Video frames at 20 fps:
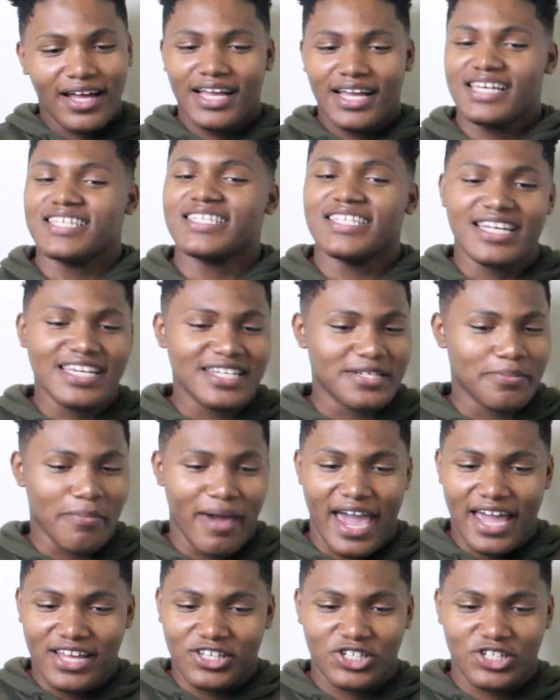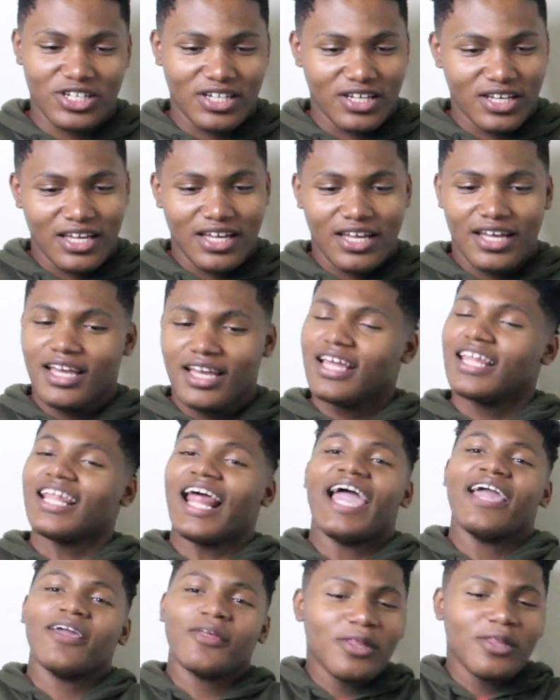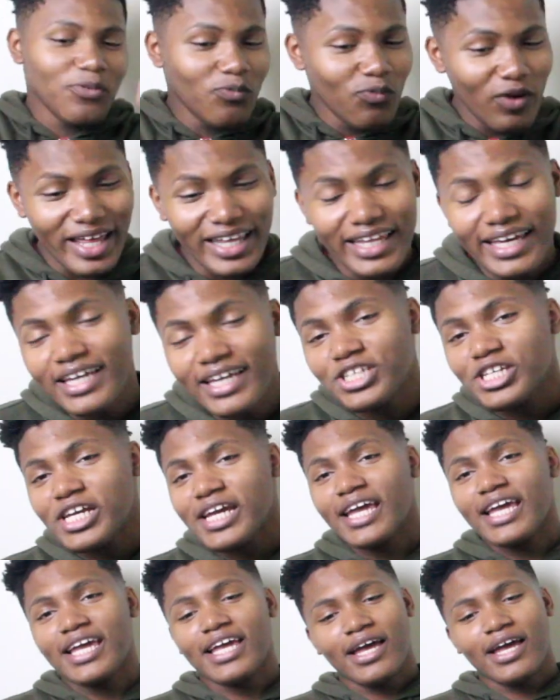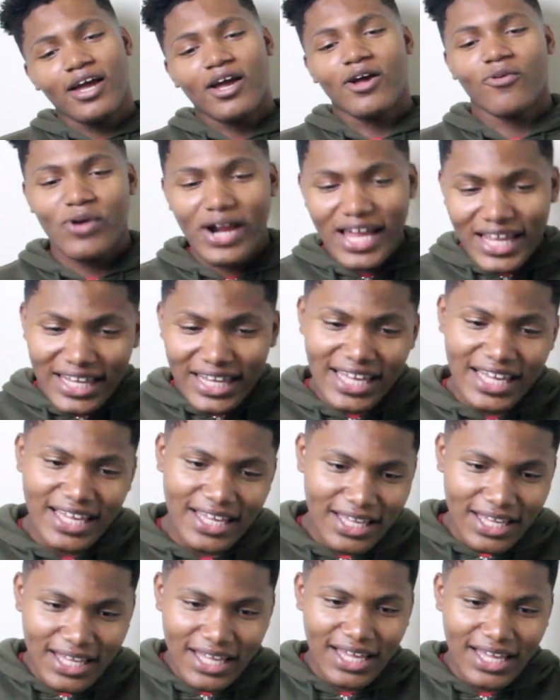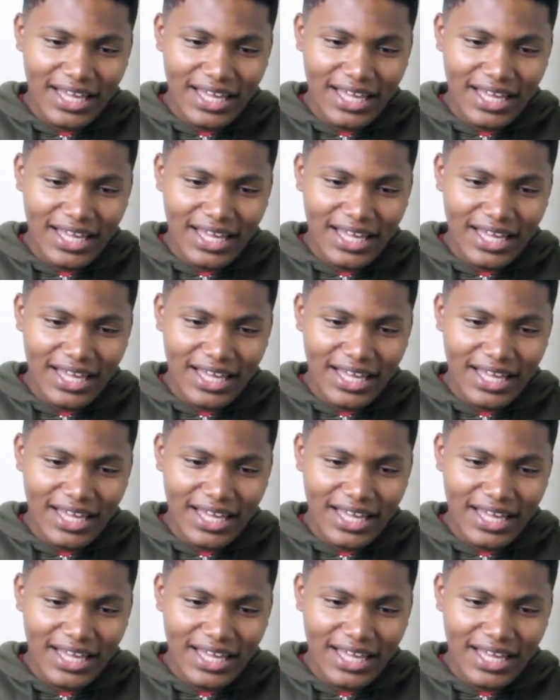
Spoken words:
because of this match. Like, really, G? Really?